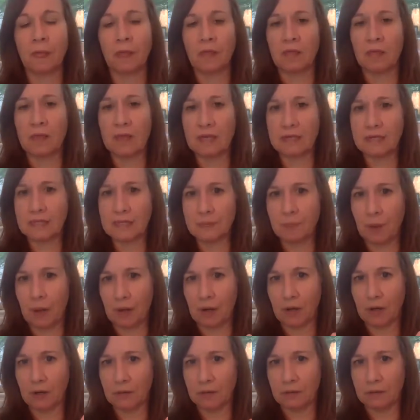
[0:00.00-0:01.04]
this
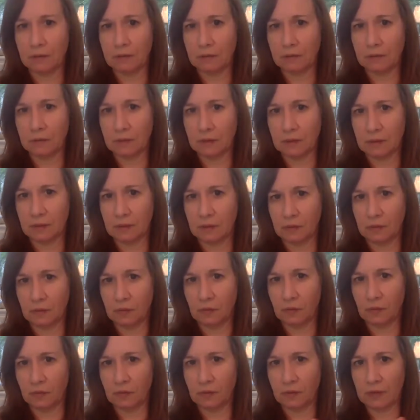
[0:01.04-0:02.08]
butter,
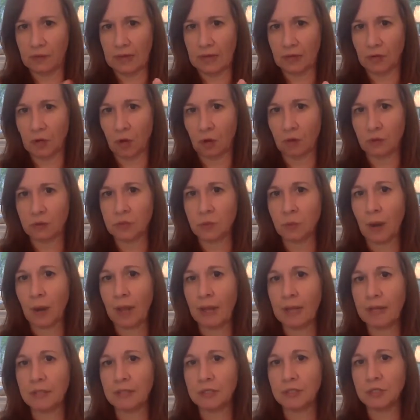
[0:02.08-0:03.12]
it goes
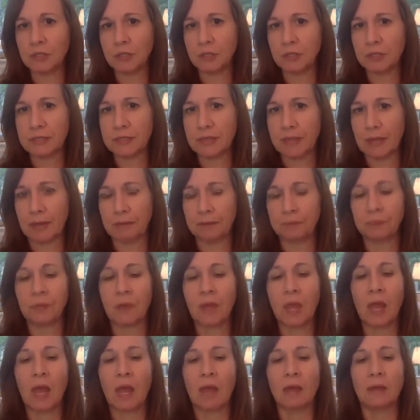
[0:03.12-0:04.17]
right into your skin.
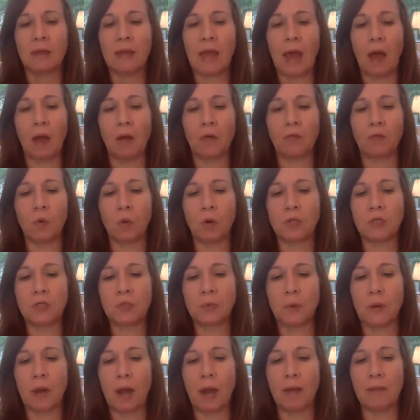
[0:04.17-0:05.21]
Now, of
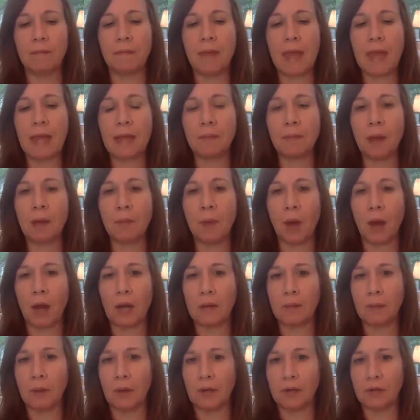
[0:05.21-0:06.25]
course, when I make my
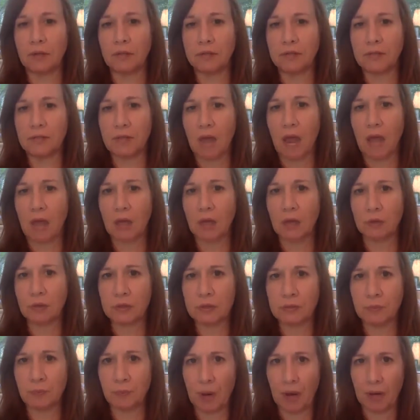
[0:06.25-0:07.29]
body butters, I
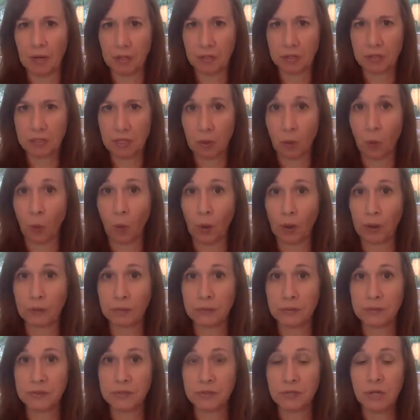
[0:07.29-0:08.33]
use butters and
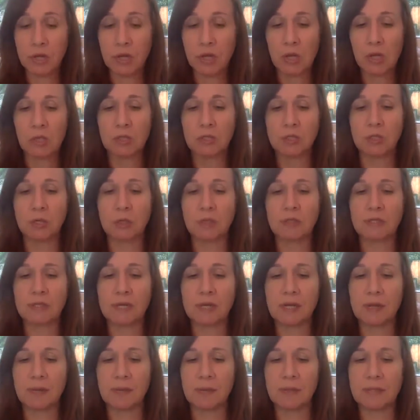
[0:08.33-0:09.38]
oils. So it's
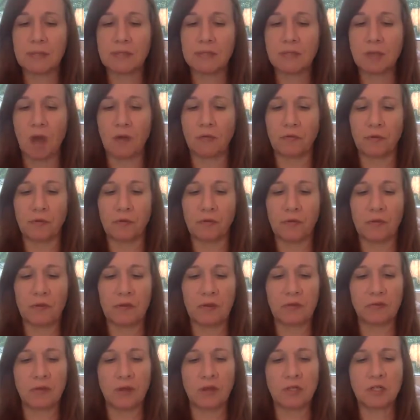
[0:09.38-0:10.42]
going to be softer than
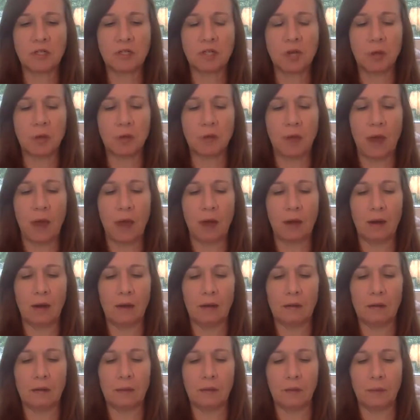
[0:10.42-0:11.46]
this. I'll show you that in
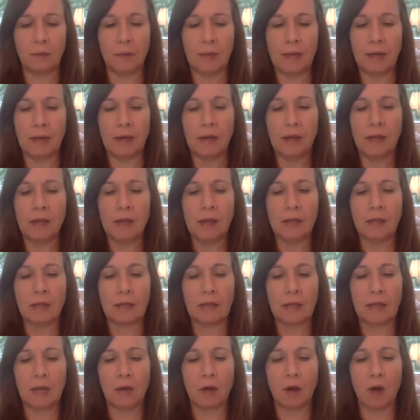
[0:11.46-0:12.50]
a little bit
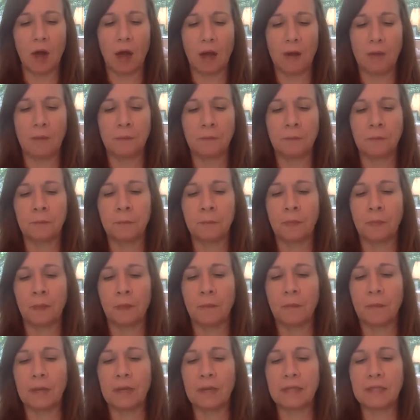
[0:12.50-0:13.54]
later on.
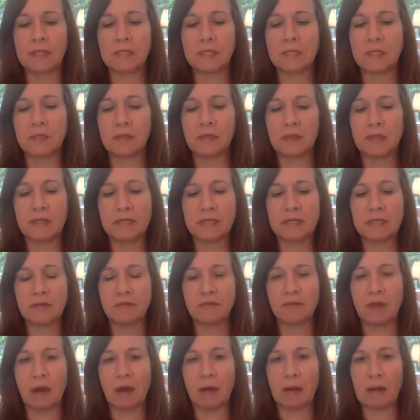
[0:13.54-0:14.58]
But this is a
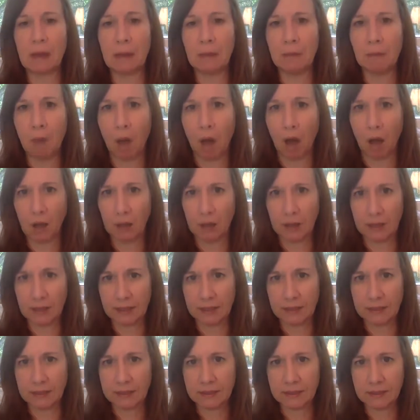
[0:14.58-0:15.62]
very
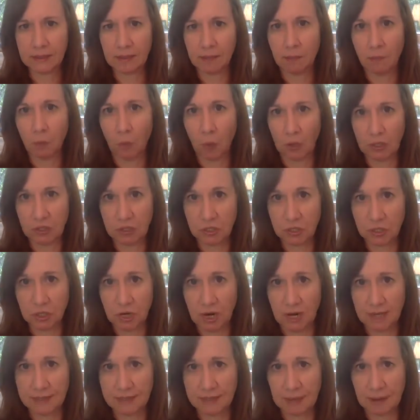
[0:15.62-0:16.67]
emollient,
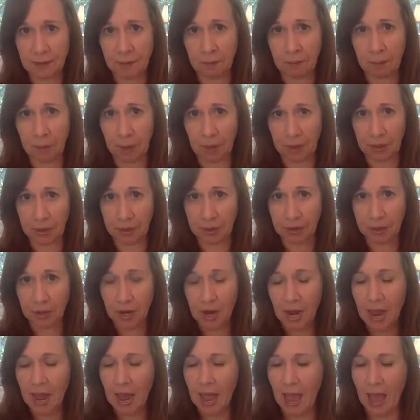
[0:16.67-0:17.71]
moisturizing butter,
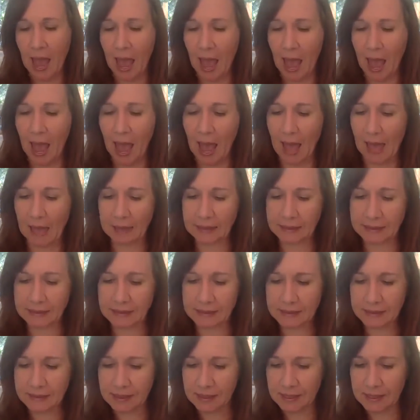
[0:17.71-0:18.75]
and
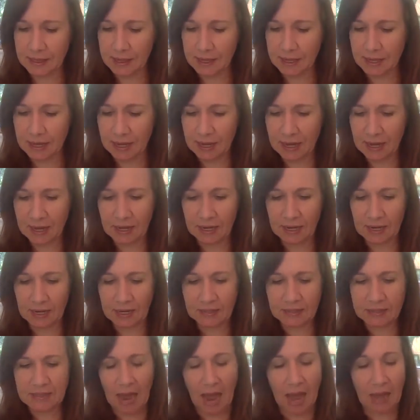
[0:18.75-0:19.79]

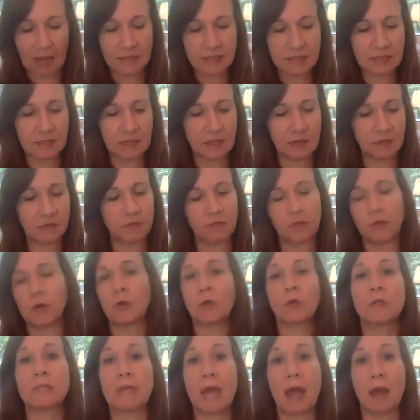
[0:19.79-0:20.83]
it's excellent
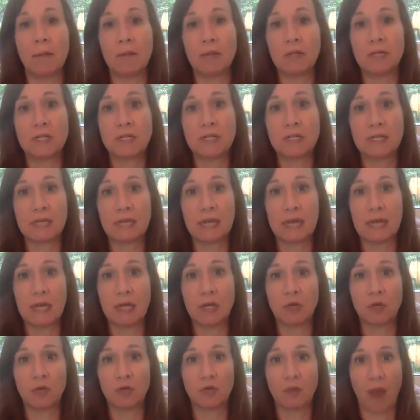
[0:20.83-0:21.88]
for damaged
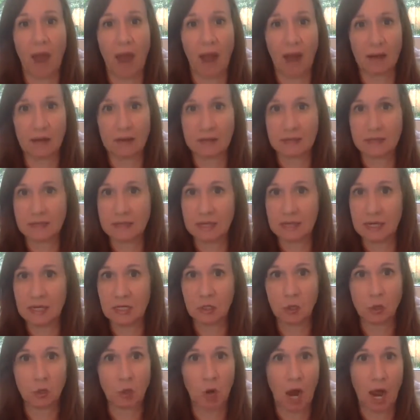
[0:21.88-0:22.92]
skin, cracked
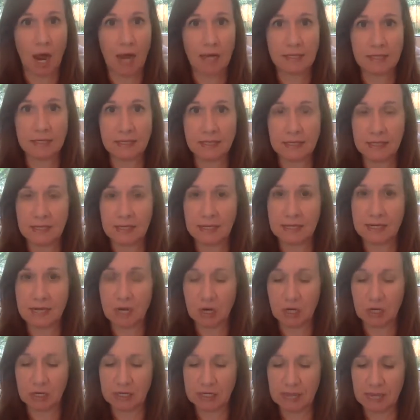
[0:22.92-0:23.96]
skin, dry skin,
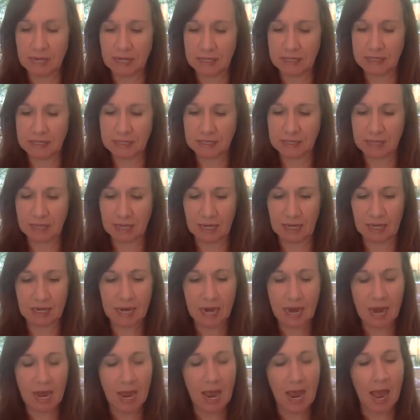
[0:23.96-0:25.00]
irritated
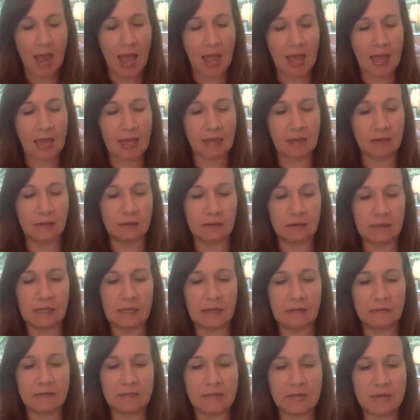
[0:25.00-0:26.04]
skin. It
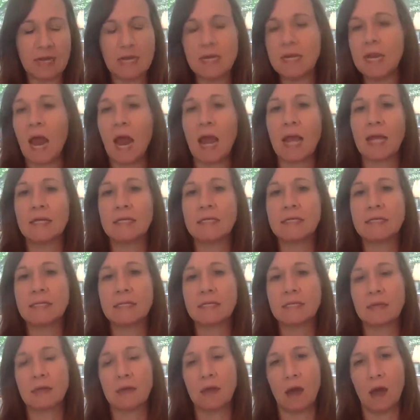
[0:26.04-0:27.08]
leaves a nice